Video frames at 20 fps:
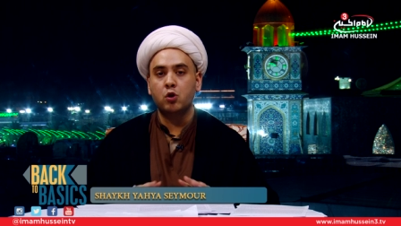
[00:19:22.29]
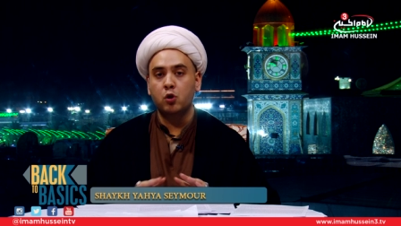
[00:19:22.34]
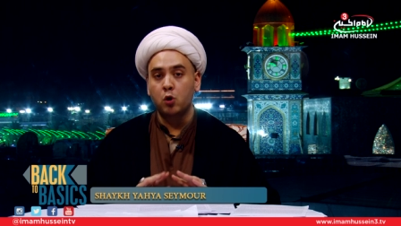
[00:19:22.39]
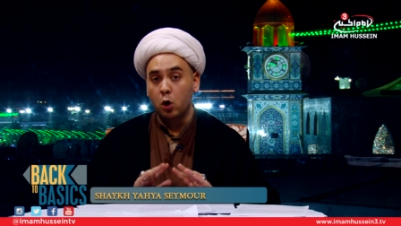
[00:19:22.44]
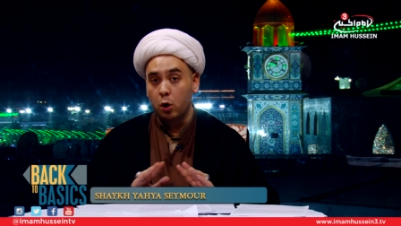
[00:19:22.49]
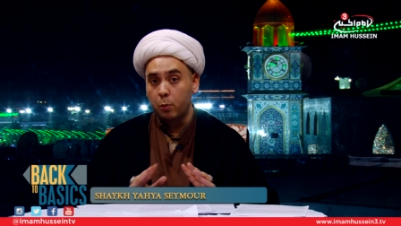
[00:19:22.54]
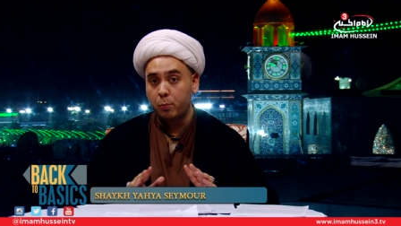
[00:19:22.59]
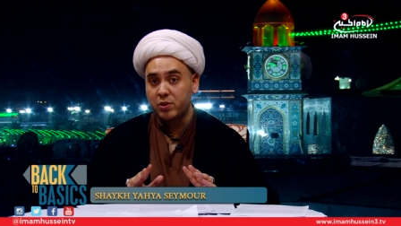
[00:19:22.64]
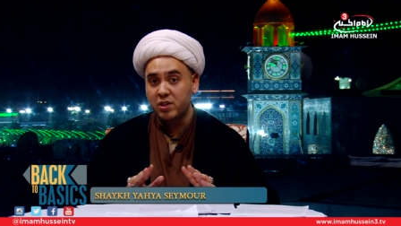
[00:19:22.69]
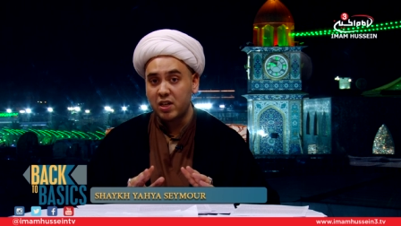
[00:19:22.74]

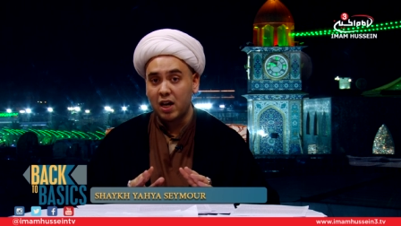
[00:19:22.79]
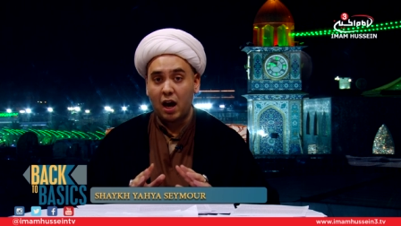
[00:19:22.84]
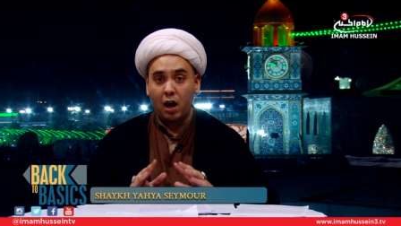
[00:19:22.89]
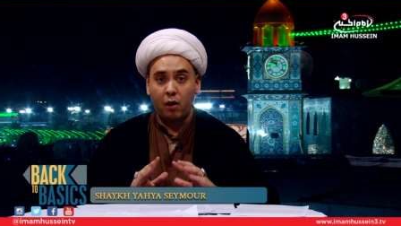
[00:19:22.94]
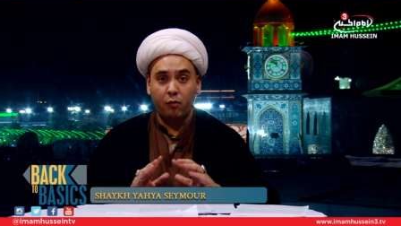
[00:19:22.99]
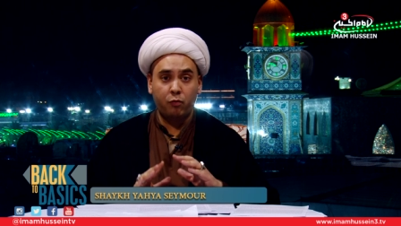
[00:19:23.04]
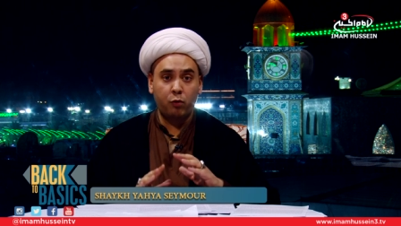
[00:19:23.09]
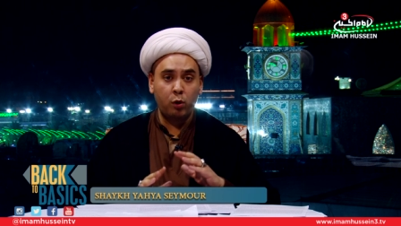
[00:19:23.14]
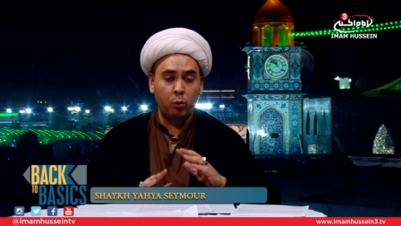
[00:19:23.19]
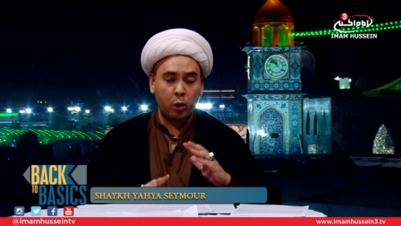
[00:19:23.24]
duped,
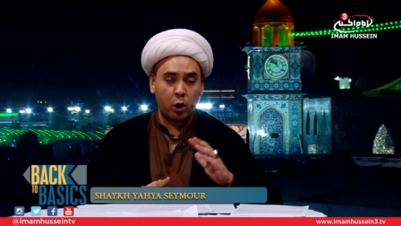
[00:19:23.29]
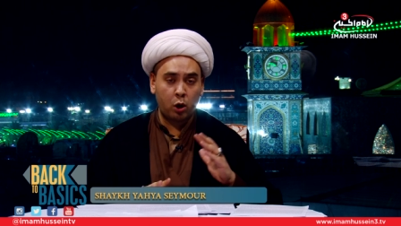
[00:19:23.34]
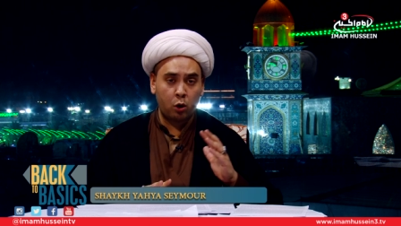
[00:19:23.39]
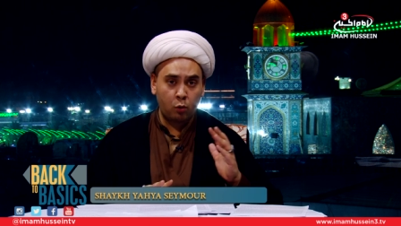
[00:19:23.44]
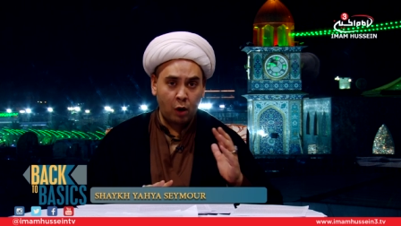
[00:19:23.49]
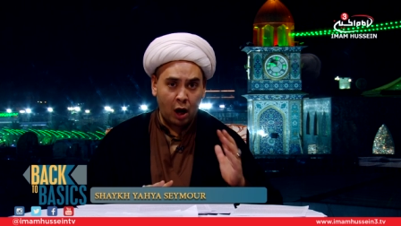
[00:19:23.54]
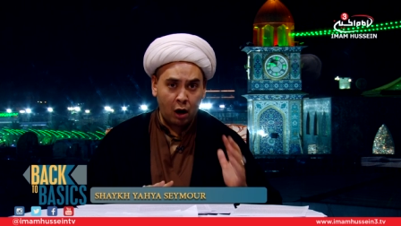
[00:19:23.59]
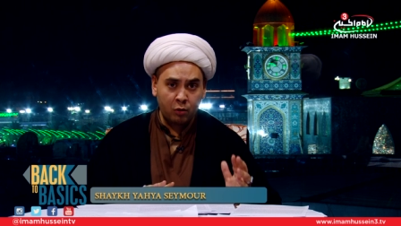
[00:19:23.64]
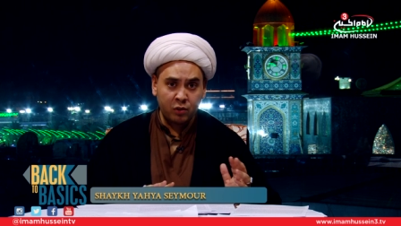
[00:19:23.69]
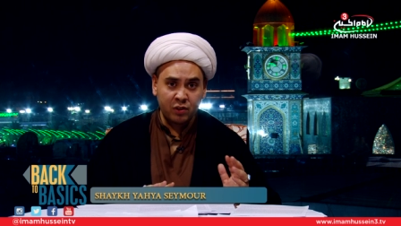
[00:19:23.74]
everyone
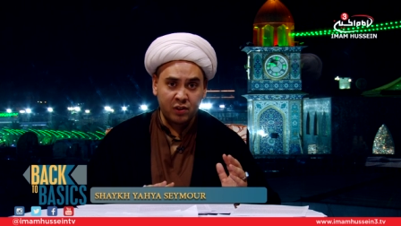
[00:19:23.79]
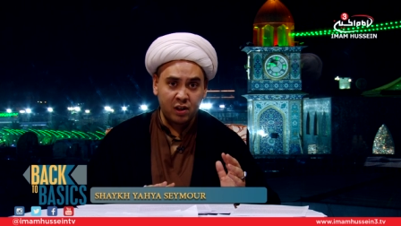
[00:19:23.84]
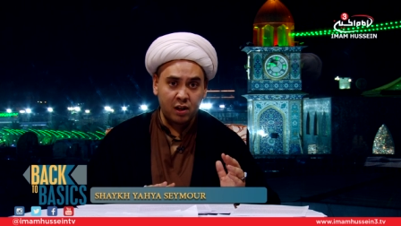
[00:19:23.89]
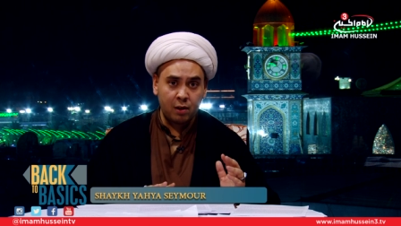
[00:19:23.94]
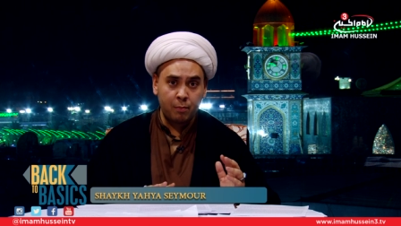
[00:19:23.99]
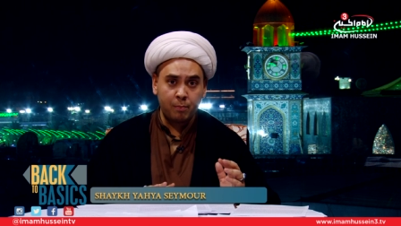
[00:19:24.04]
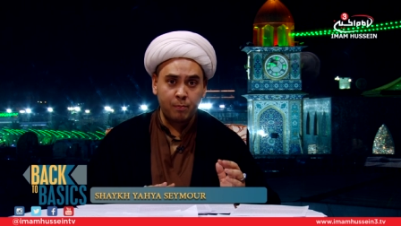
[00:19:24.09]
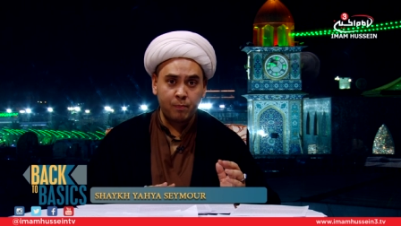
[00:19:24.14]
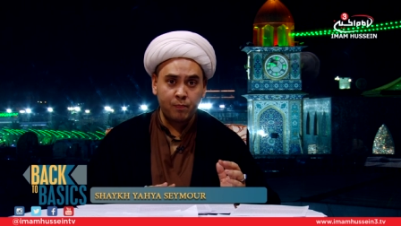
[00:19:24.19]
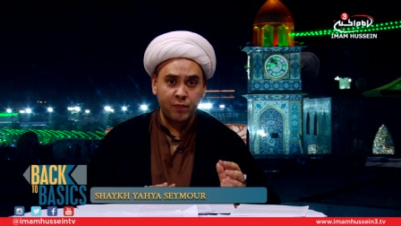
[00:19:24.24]
around
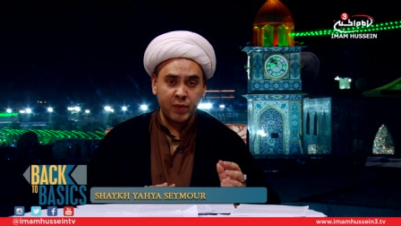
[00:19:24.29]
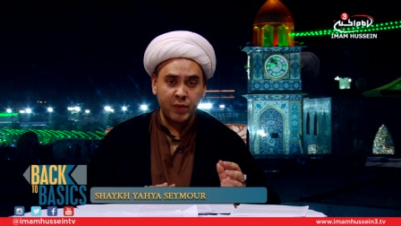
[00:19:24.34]
him.